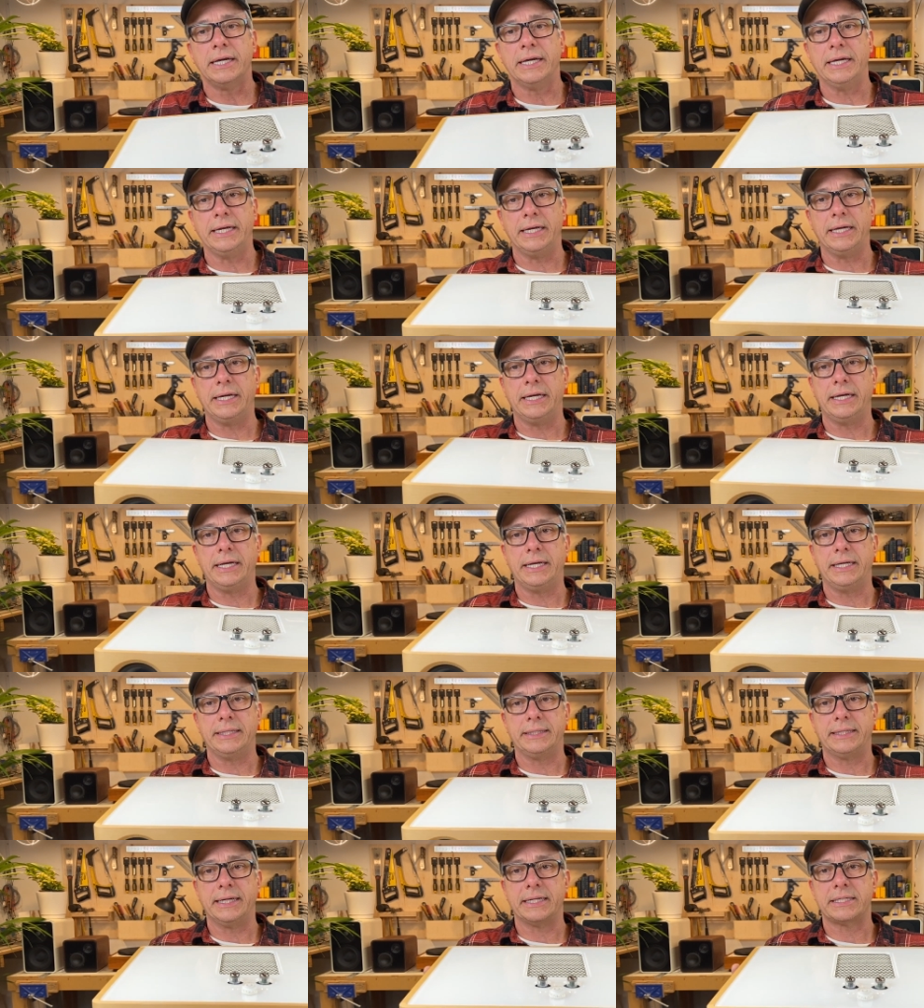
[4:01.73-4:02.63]

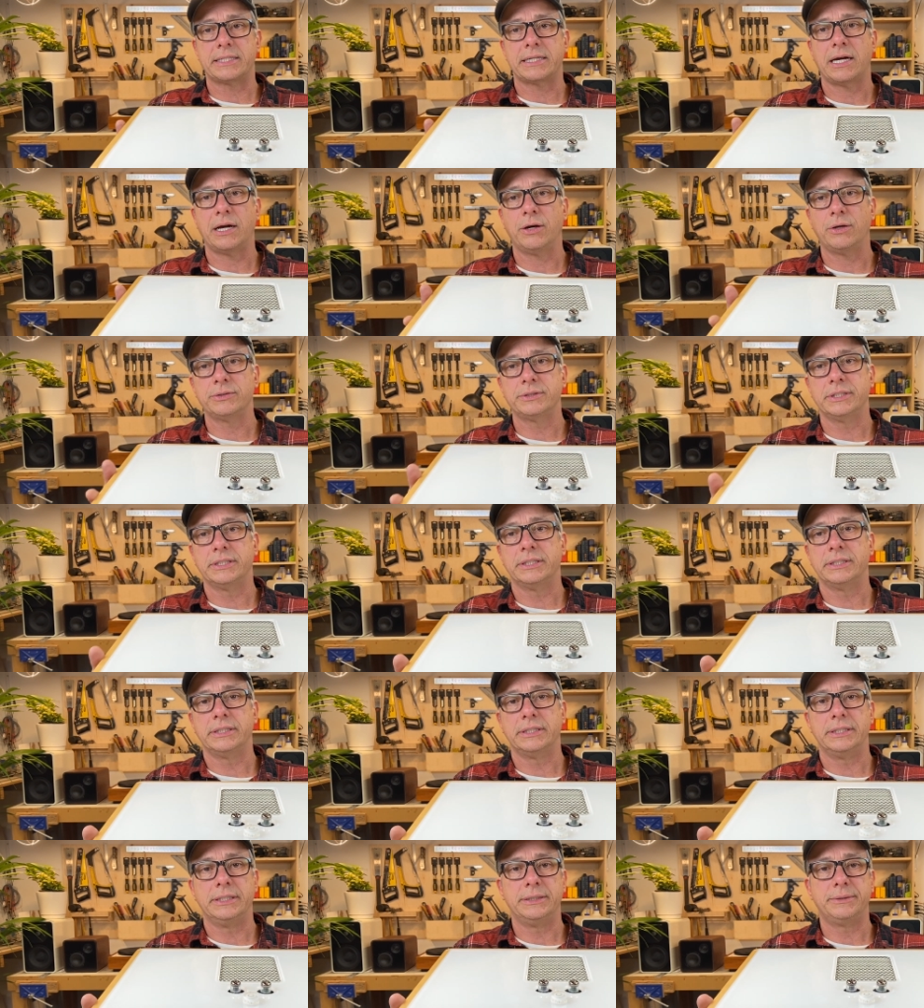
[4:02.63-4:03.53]
And that's how
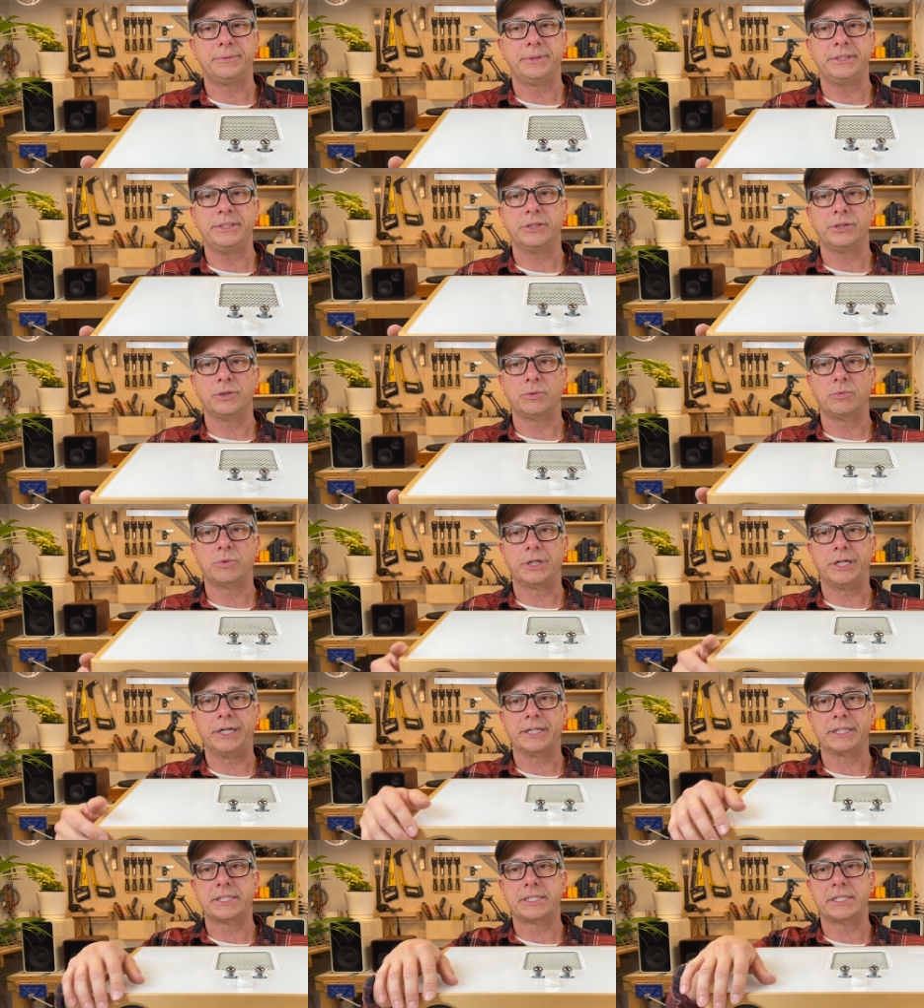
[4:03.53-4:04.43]
the Redondo
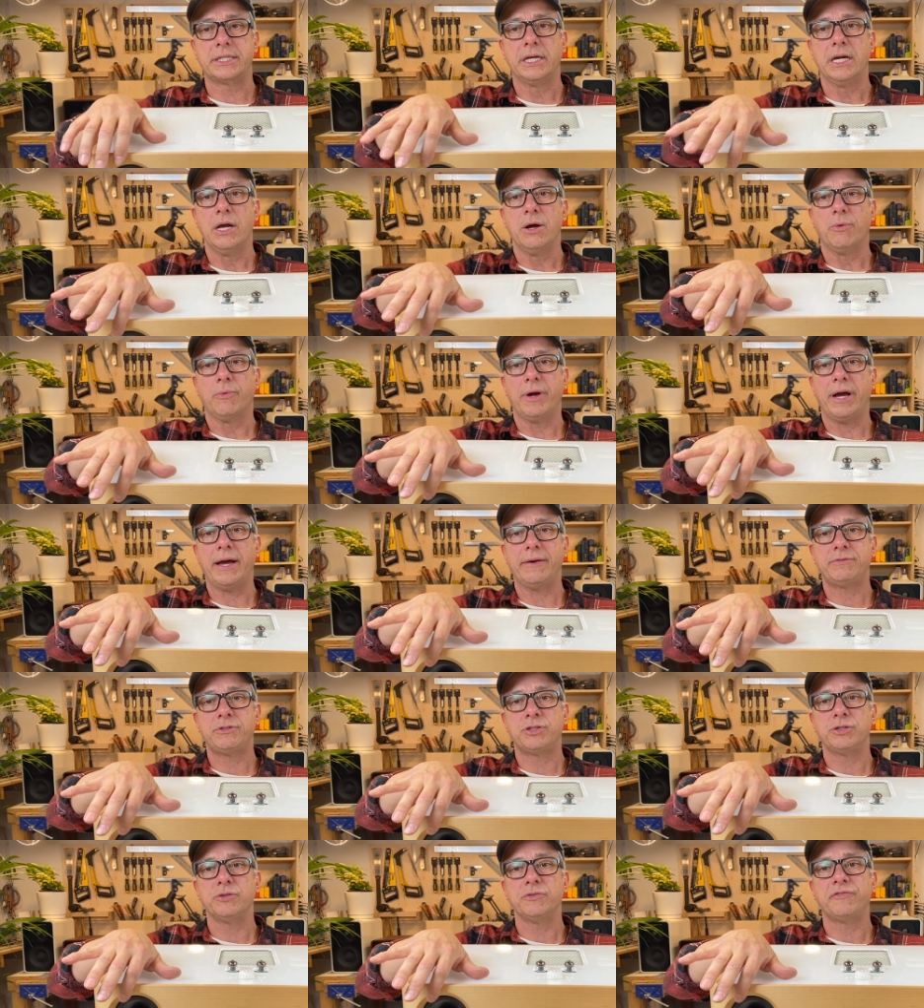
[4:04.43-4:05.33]
works. We
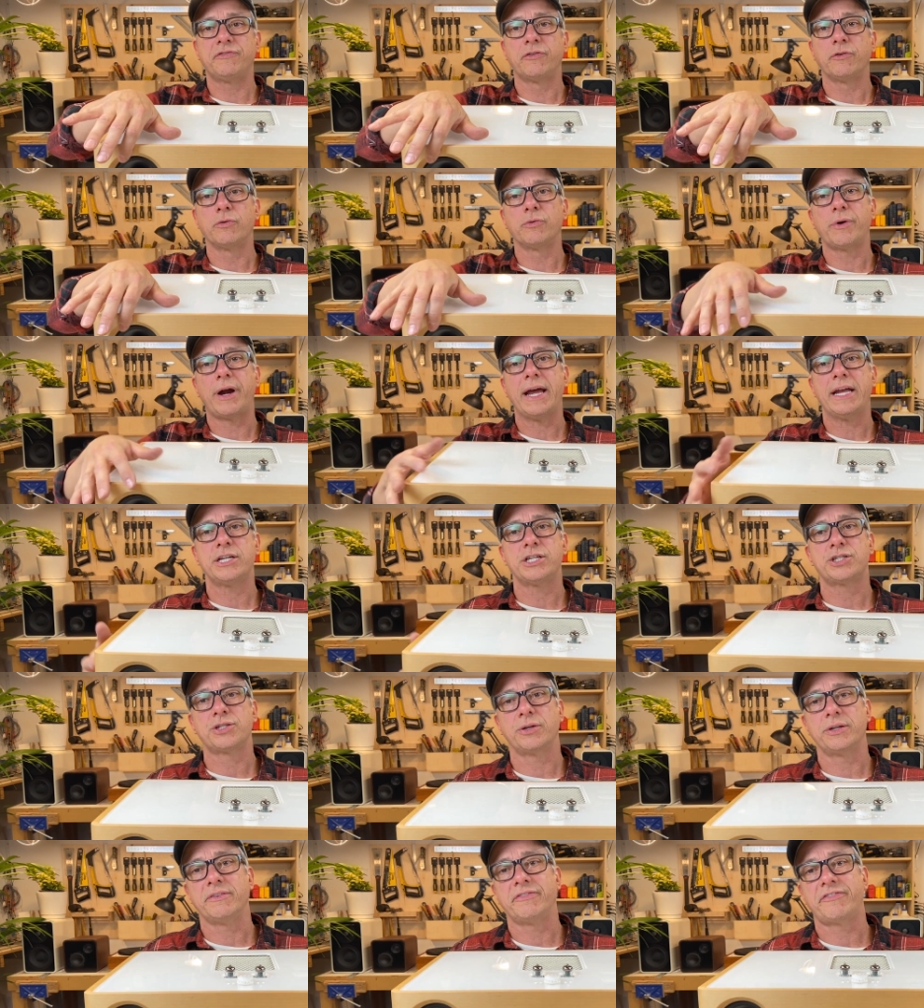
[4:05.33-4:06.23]
have two full
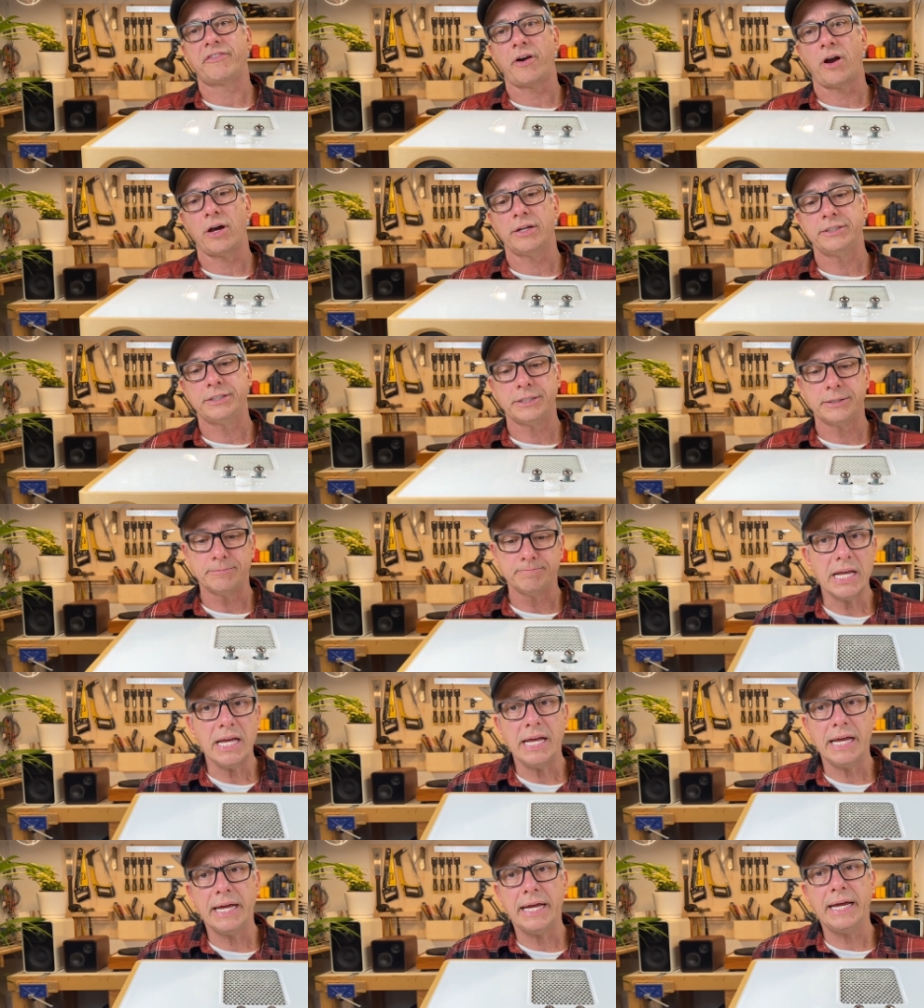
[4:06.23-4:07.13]
ranges on the front
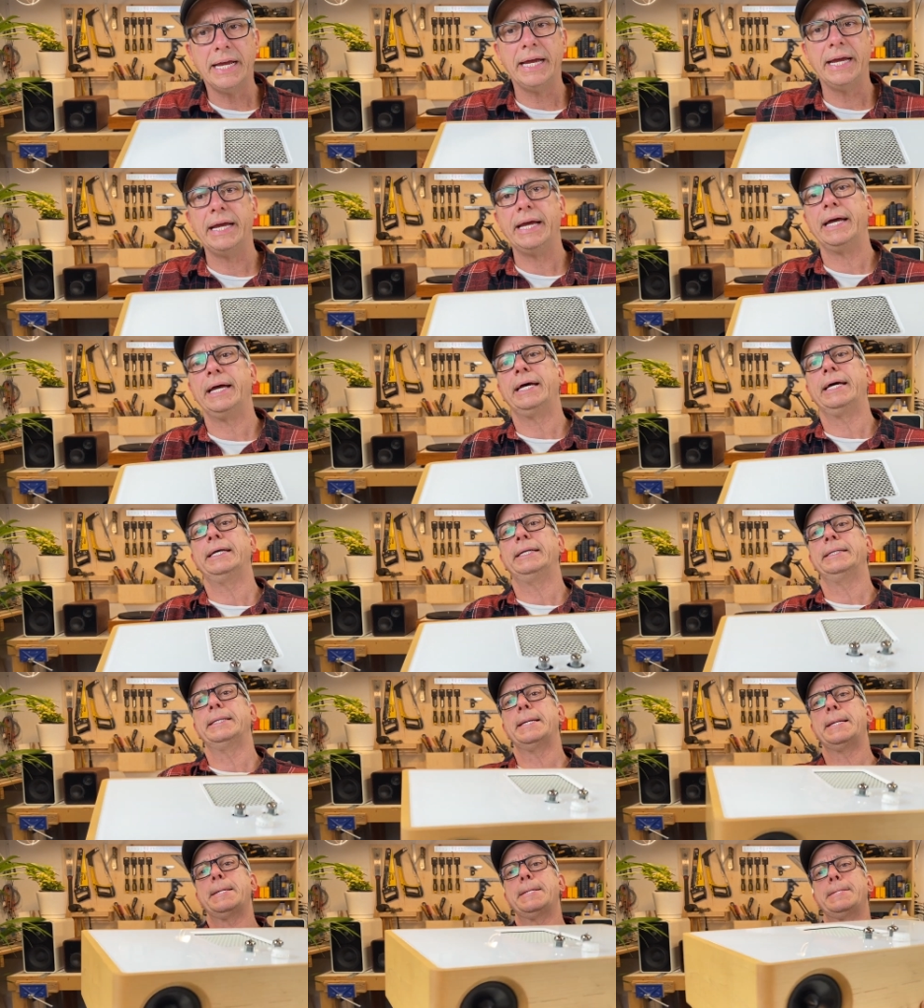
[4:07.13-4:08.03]

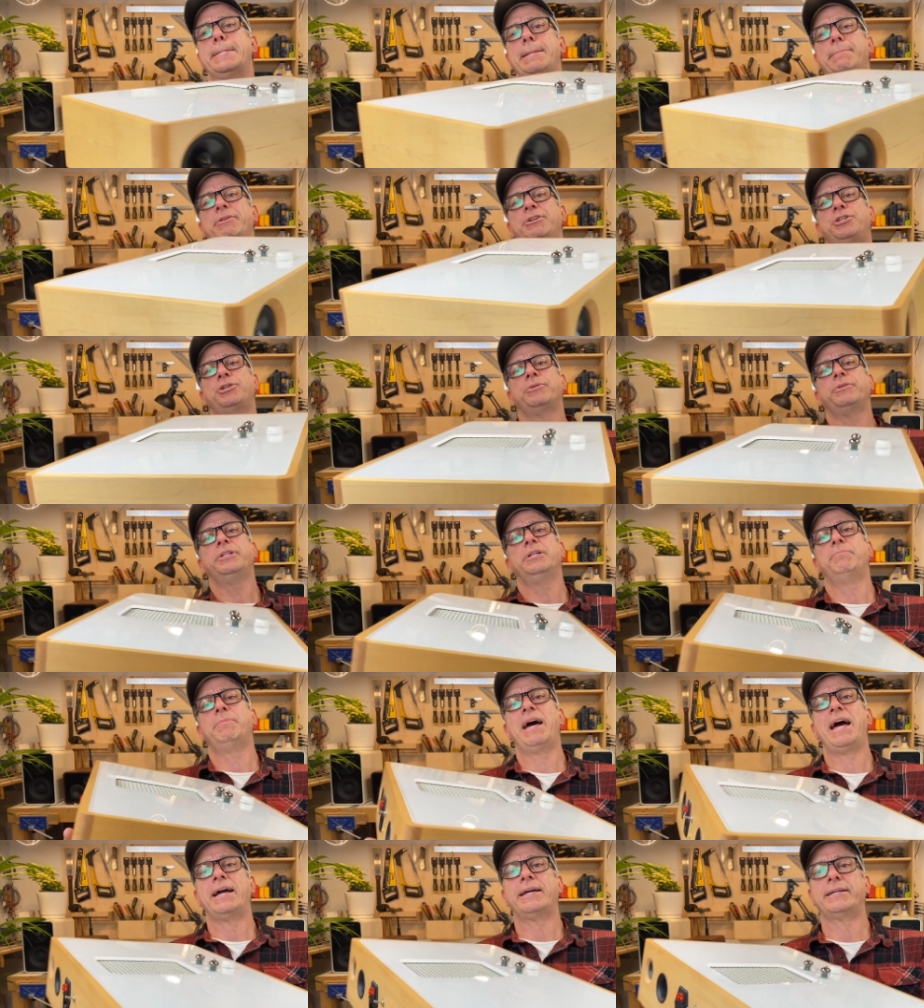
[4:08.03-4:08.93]
and let me show you the
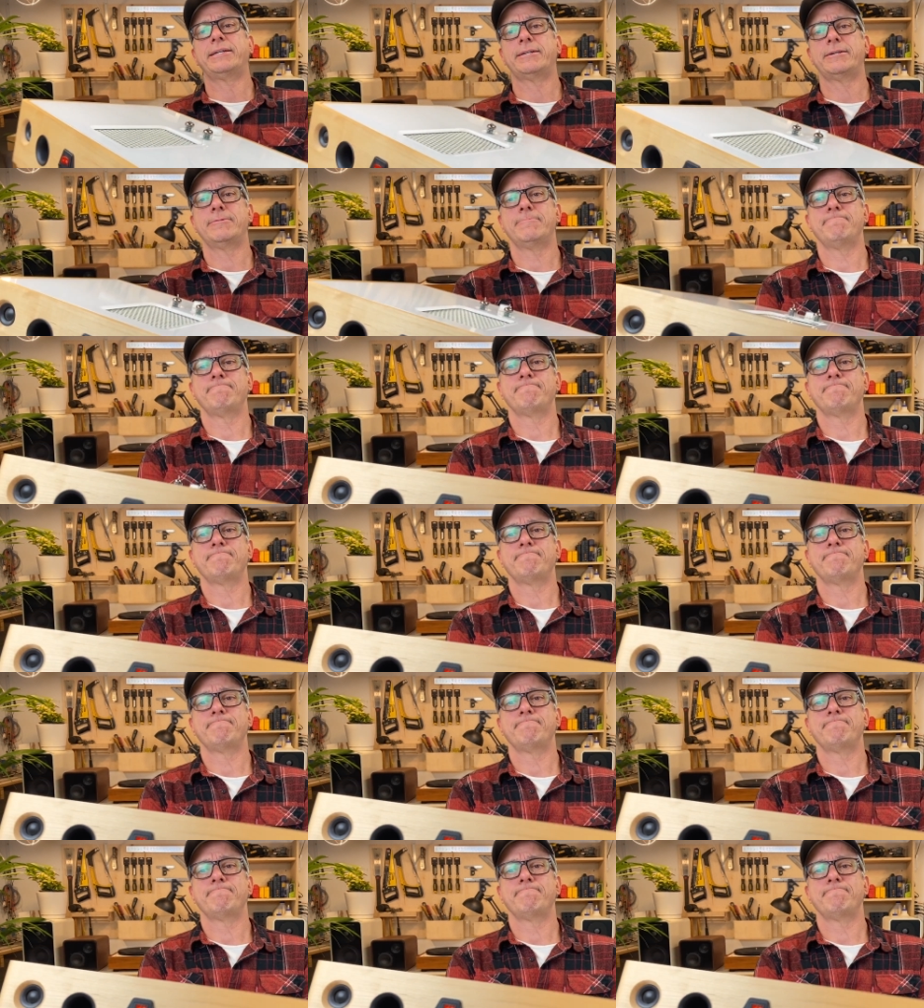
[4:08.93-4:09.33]
back.